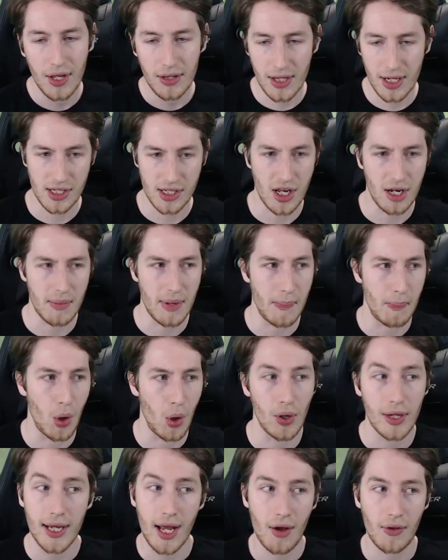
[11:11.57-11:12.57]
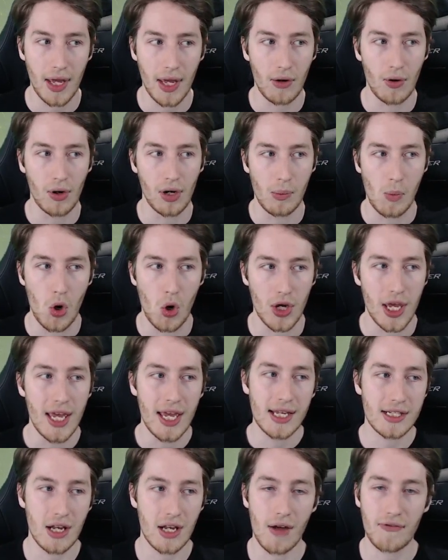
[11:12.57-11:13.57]
that is going to be pulling out their Ulamog.
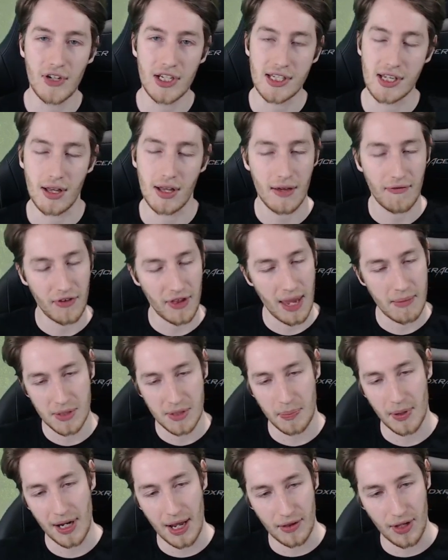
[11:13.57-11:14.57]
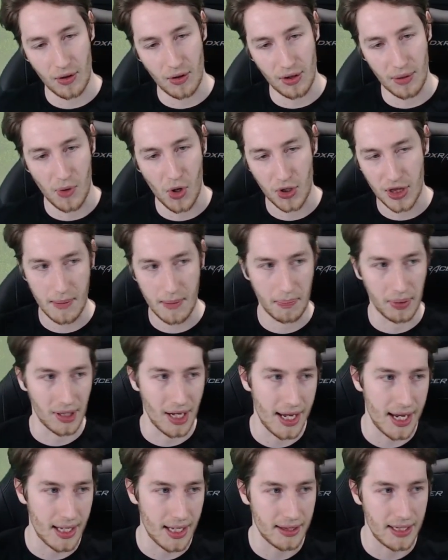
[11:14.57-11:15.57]
It's lovely for them to pull out their Ulamog. They
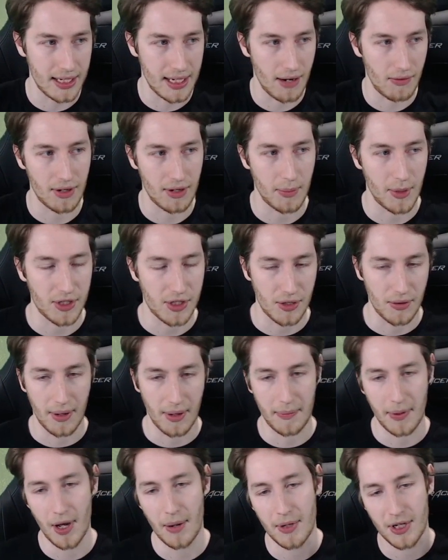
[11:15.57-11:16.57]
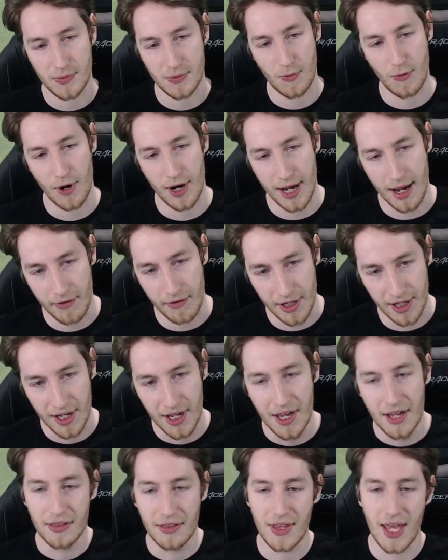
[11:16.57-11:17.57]
play it, they get rid of 2 of my permanents, whatever.
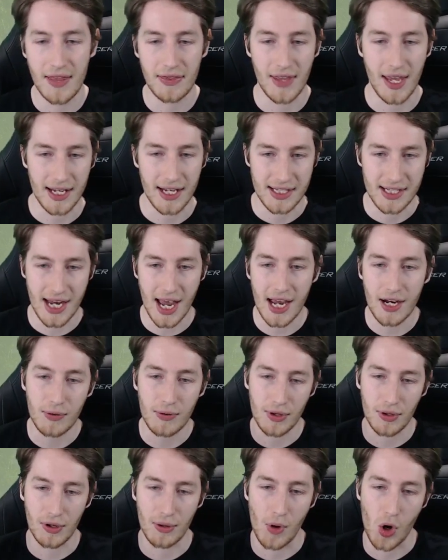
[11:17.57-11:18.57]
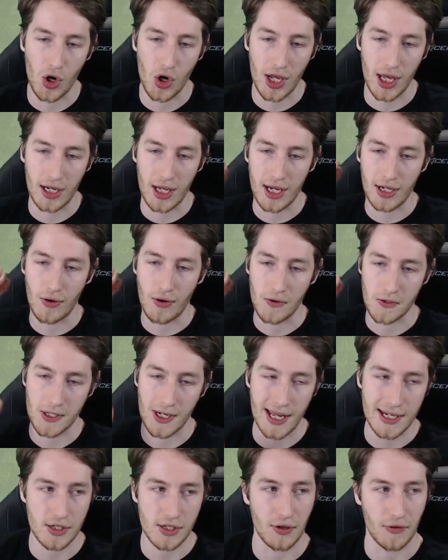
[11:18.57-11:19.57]
Then they attack with Ulamog, and I go
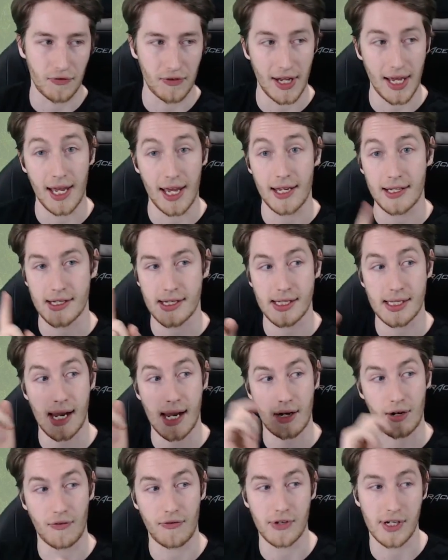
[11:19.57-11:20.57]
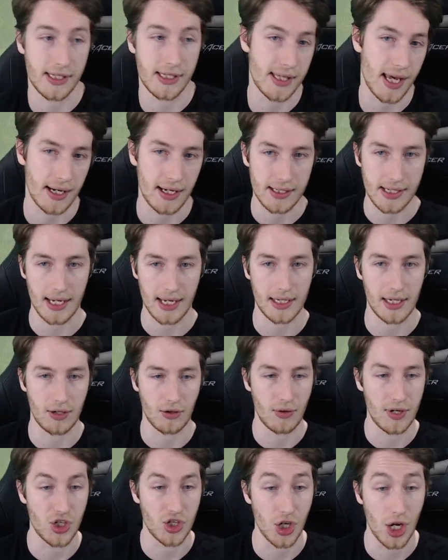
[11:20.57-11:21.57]
Celestial Flare, sacrifice that attacking
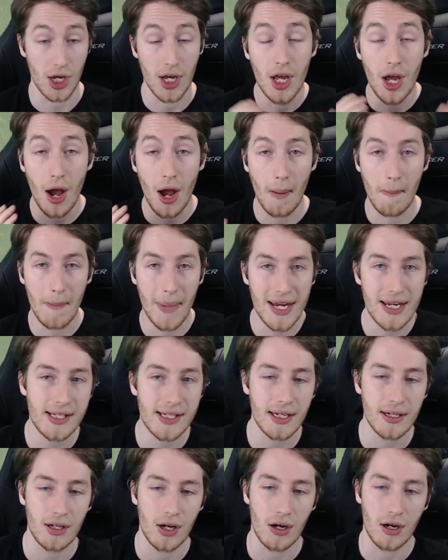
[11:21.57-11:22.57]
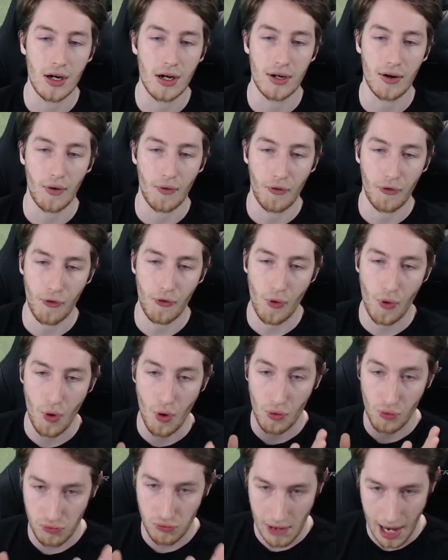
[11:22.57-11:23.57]
creature. Amazing card for
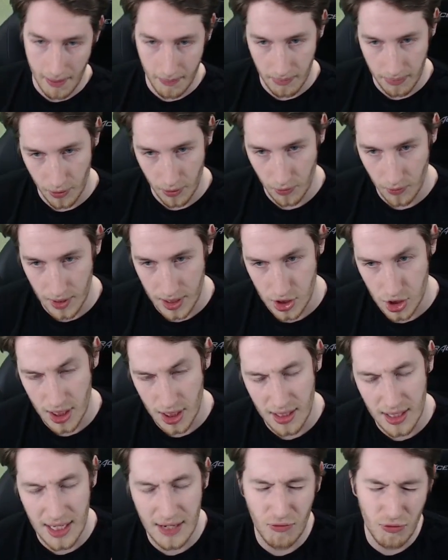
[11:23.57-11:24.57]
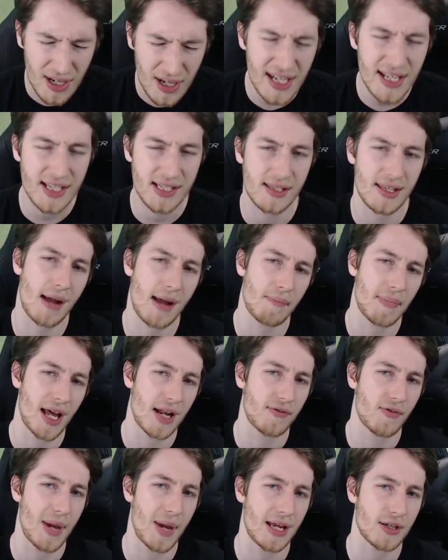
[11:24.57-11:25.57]
ramp, which really isn't that bad
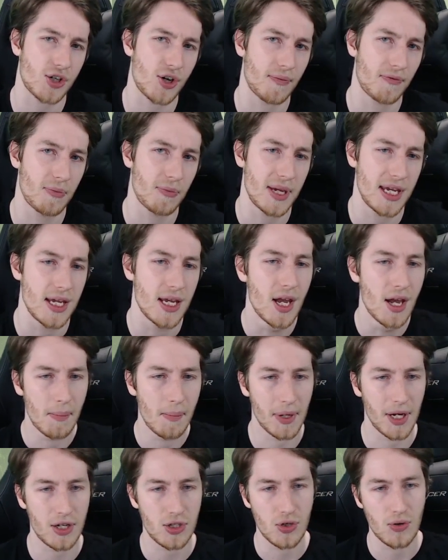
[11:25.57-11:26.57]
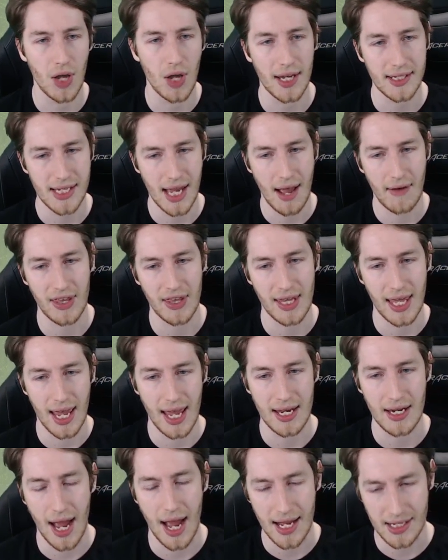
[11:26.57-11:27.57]
of a matchup for me, but I do like to have it
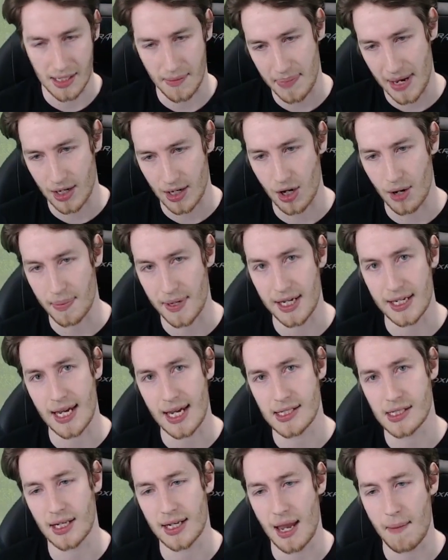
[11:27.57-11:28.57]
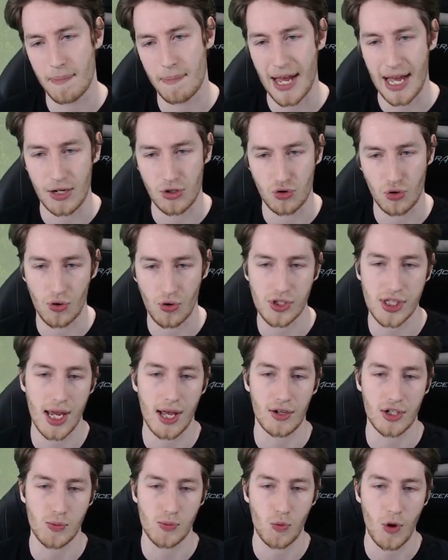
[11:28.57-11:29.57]
there as a backup in case I get bad draws
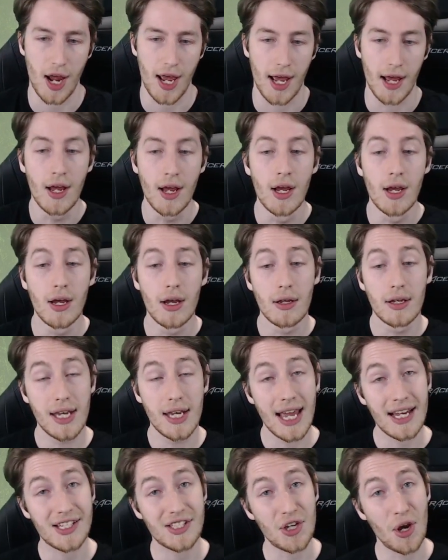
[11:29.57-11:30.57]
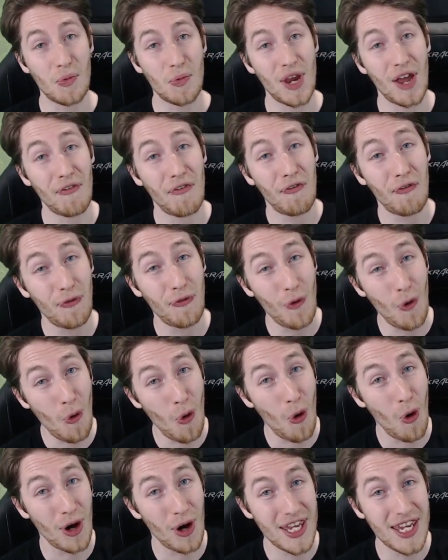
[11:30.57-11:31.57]
elsewhere. Next up, we have
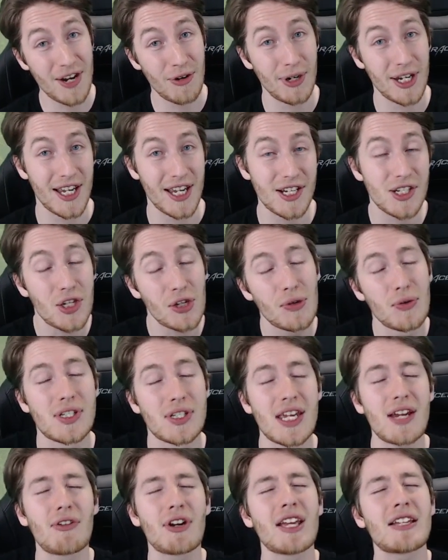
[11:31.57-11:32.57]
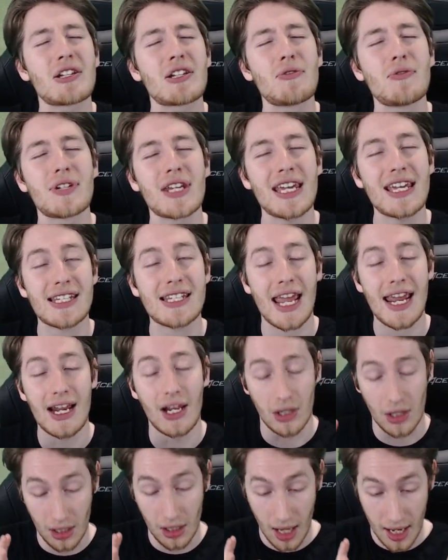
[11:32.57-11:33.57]
4 Eerie Interludes. Eerie Interlude is a
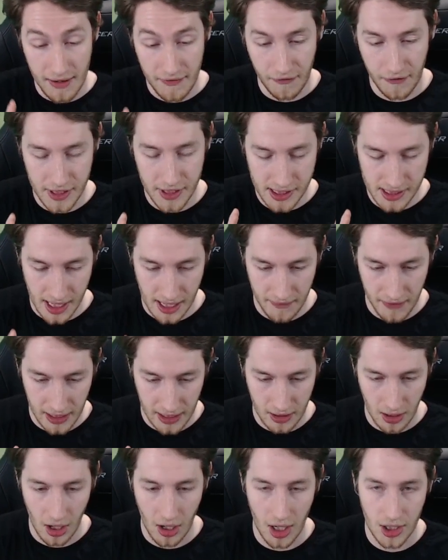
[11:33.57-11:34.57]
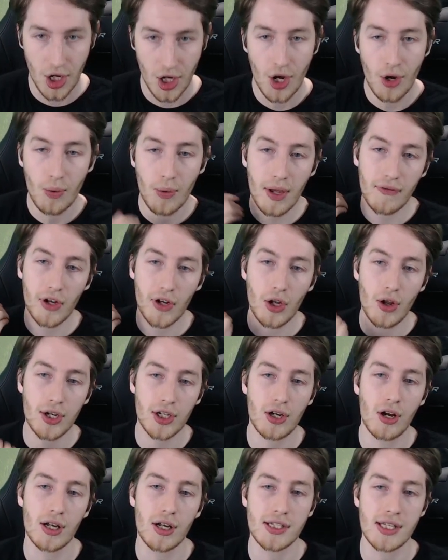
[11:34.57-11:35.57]
life-saving card. We have a lot of
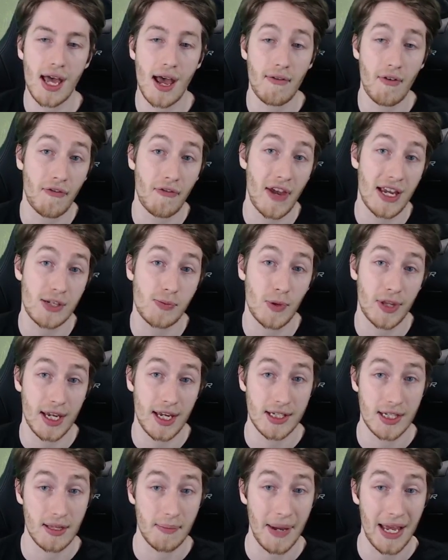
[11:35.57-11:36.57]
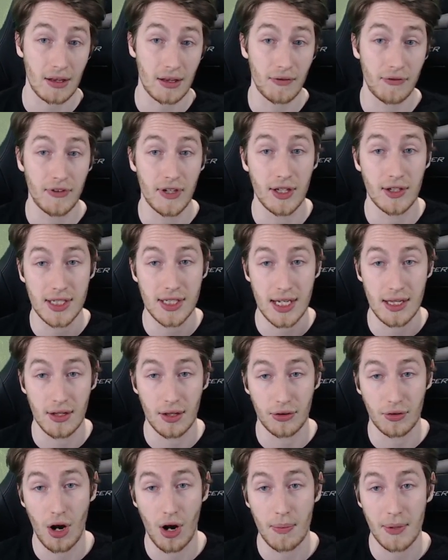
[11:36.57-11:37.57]
cards that have effects when they enter the battlefield in the
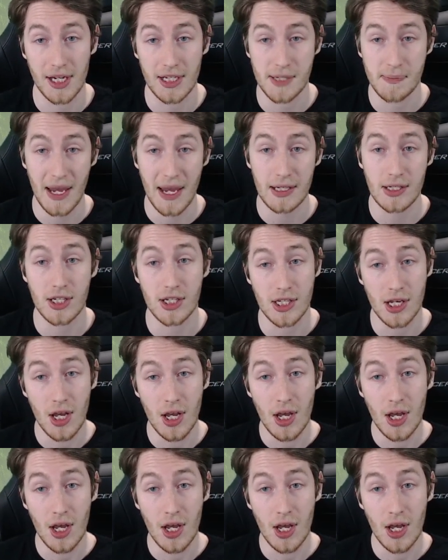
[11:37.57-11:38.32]
Thraben Inspectors